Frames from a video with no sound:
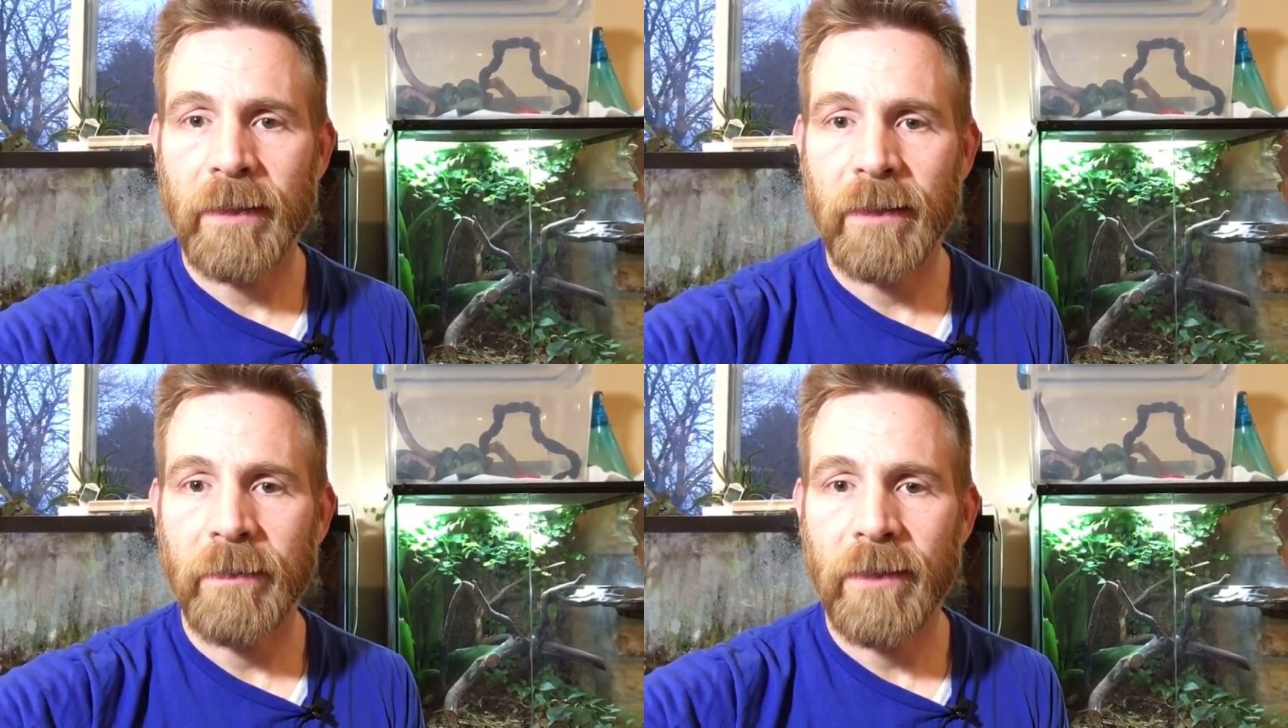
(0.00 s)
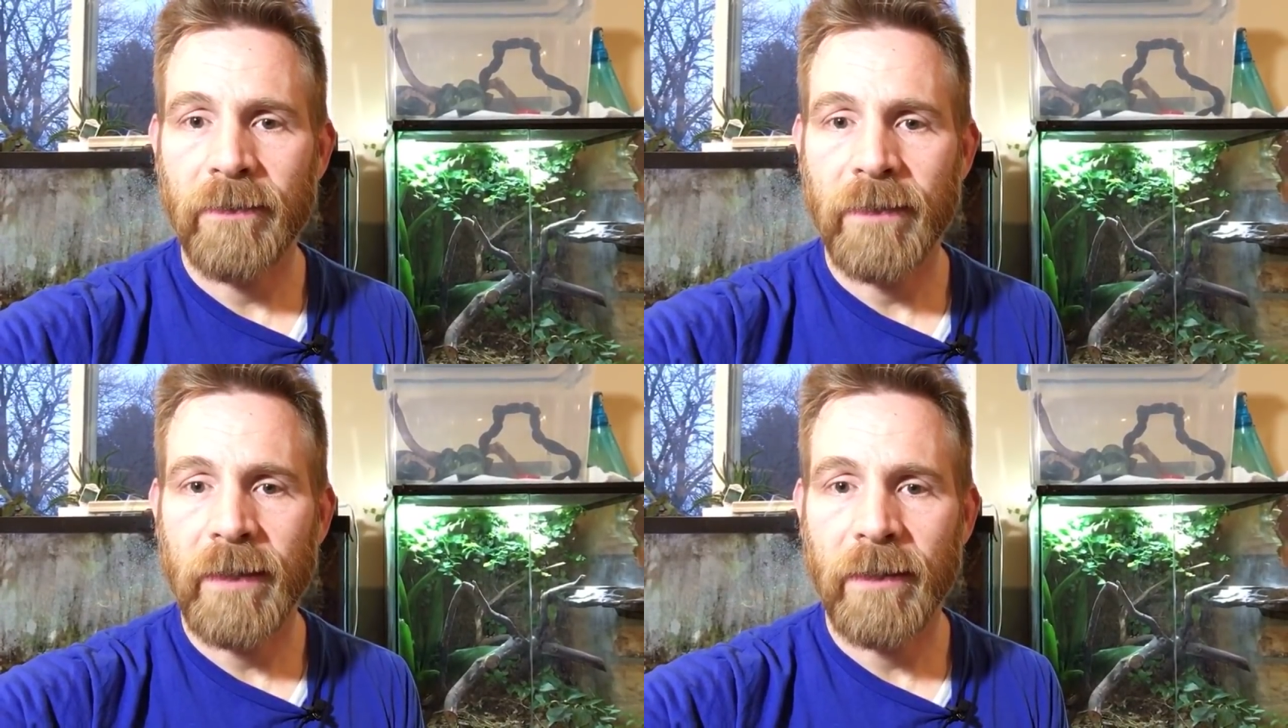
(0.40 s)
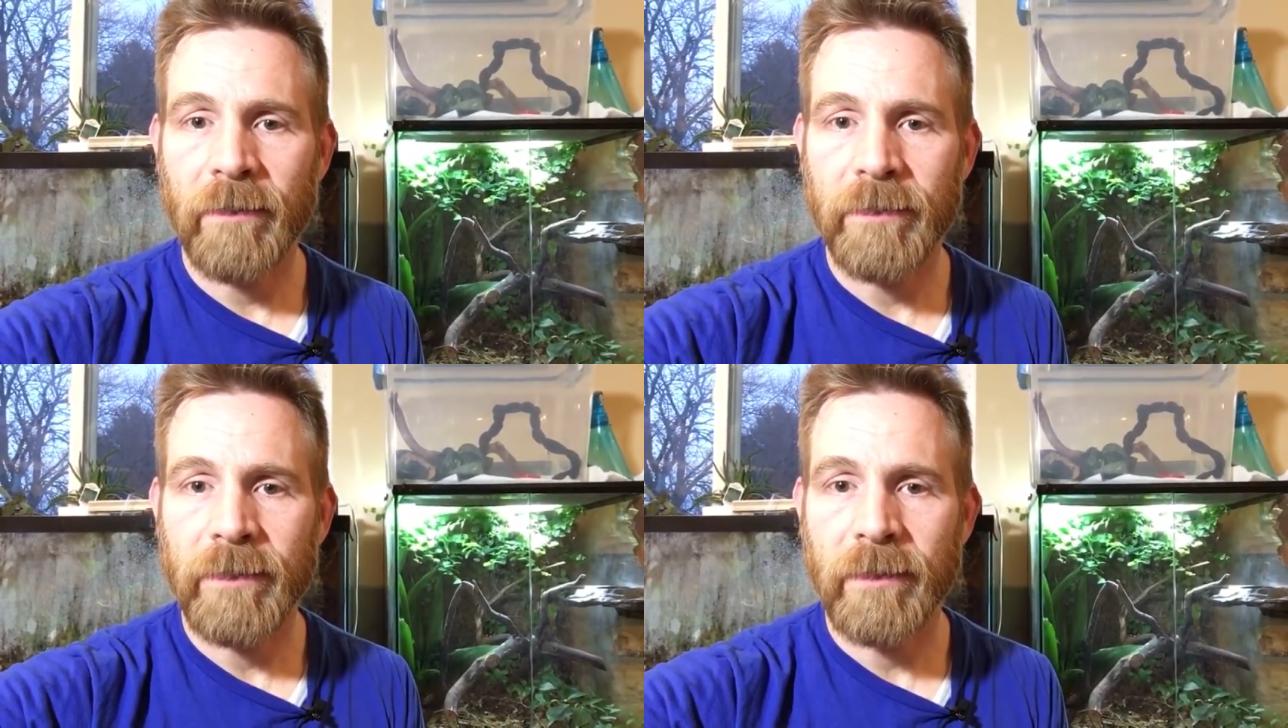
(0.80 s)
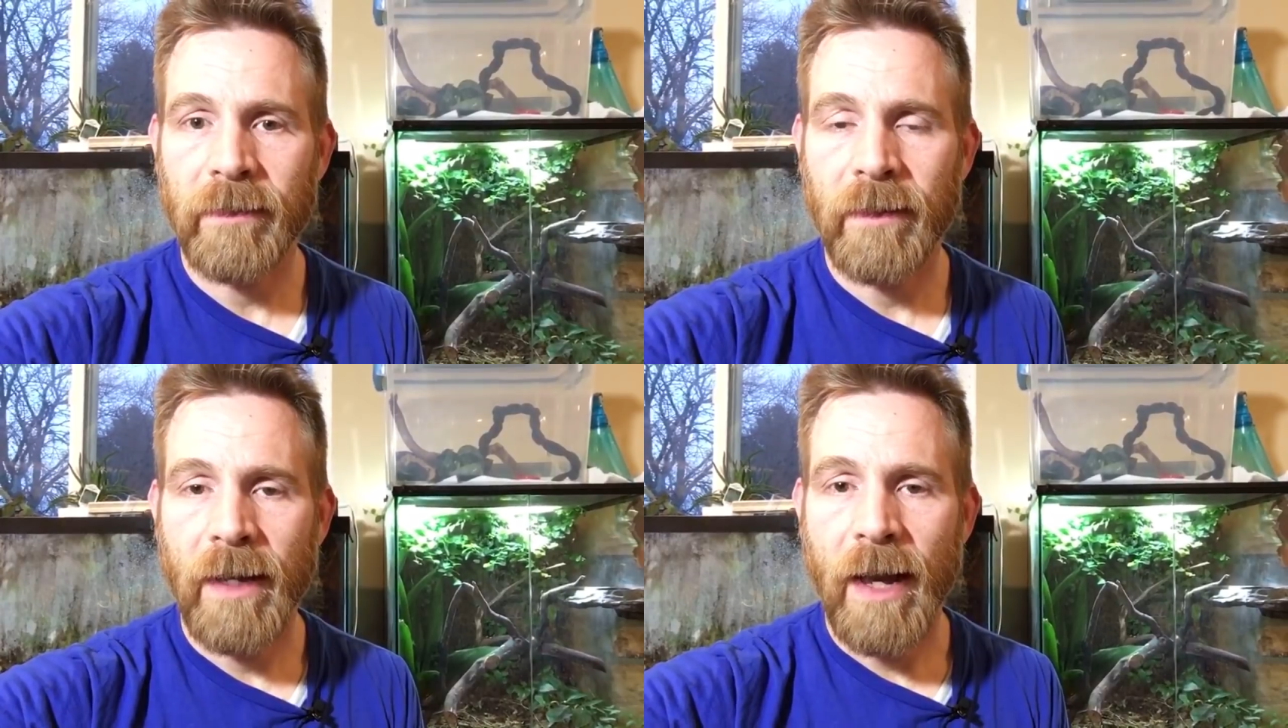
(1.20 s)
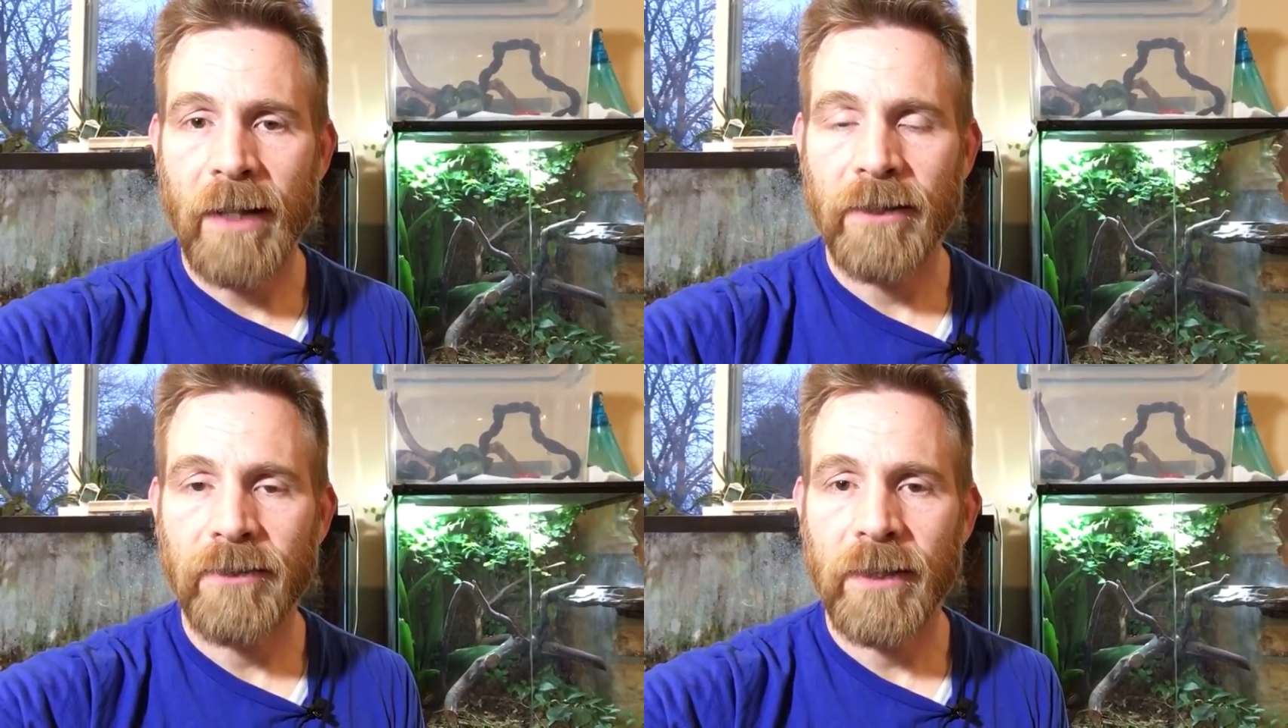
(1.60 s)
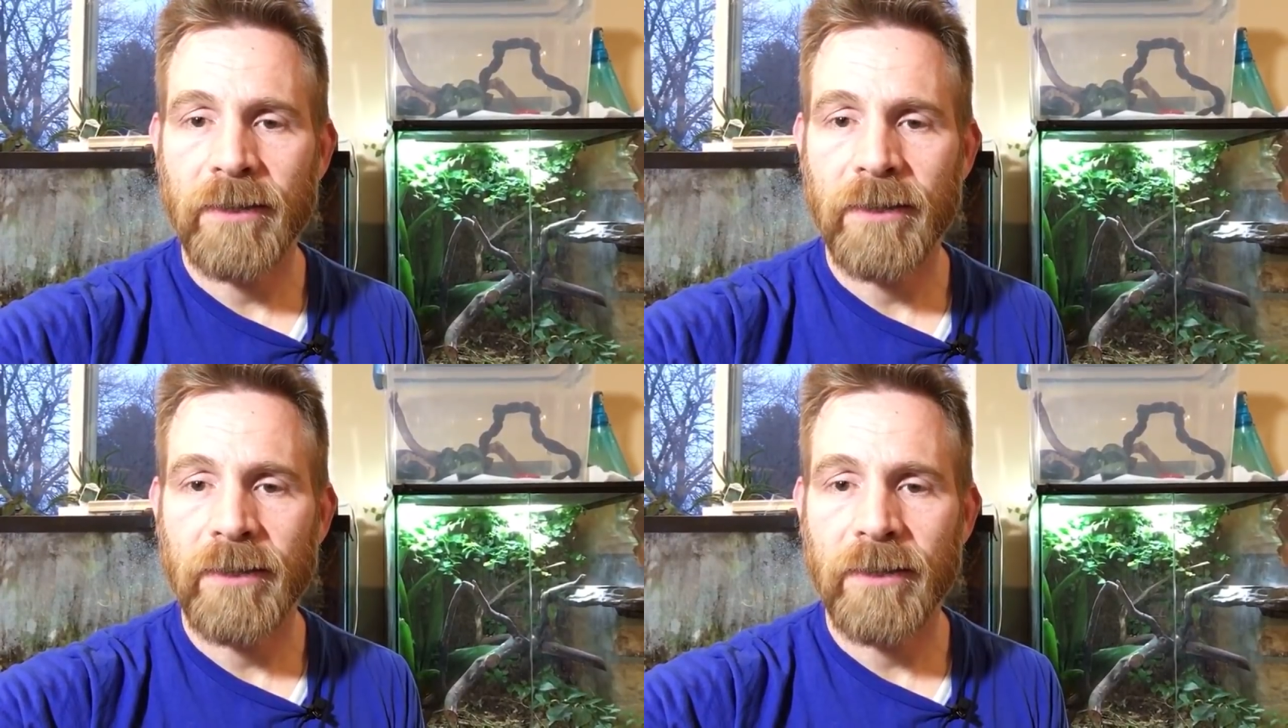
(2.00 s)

Let me know if that helps. I just tried